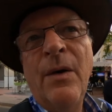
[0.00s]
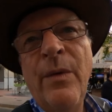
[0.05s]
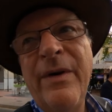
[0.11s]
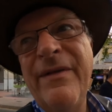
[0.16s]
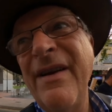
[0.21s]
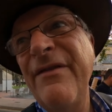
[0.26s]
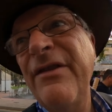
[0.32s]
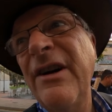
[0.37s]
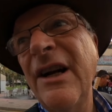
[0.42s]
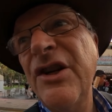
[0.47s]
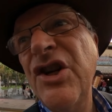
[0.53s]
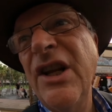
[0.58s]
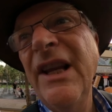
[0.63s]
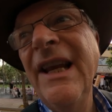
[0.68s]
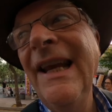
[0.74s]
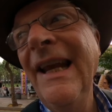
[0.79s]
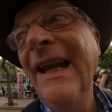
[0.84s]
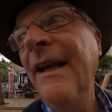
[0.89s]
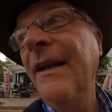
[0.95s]
We've never
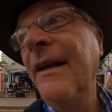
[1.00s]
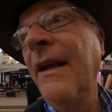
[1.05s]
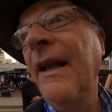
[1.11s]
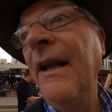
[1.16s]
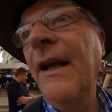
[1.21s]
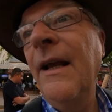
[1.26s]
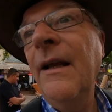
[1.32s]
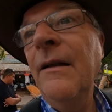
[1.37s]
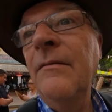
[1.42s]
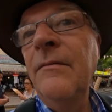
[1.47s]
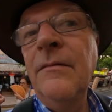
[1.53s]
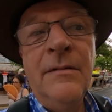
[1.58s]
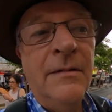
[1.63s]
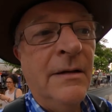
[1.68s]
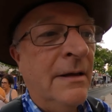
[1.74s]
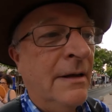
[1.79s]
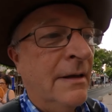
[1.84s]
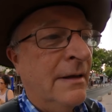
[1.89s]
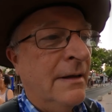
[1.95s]
actually eaten here.
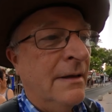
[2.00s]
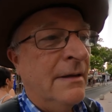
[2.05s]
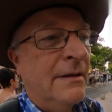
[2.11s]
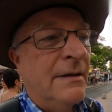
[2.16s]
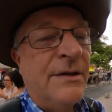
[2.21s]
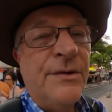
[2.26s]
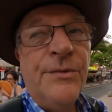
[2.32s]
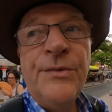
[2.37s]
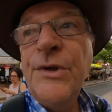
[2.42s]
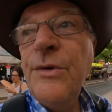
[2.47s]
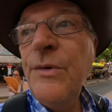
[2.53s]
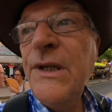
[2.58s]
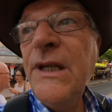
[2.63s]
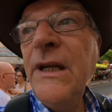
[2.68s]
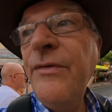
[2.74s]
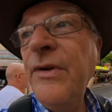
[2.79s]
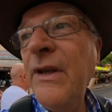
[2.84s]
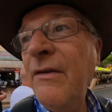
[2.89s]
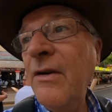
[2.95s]
Should we
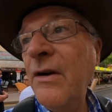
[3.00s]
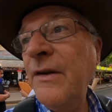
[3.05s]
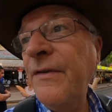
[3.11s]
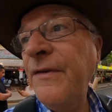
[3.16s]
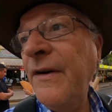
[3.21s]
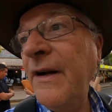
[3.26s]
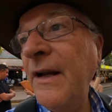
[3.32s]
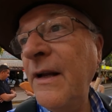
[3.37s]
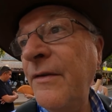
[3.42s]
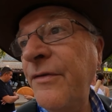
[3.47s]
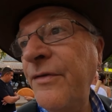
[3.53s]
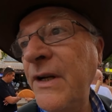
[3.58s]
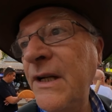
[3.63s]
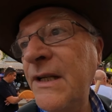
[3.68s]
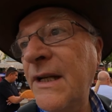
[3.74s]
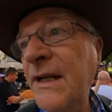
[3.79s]
see if they've got a free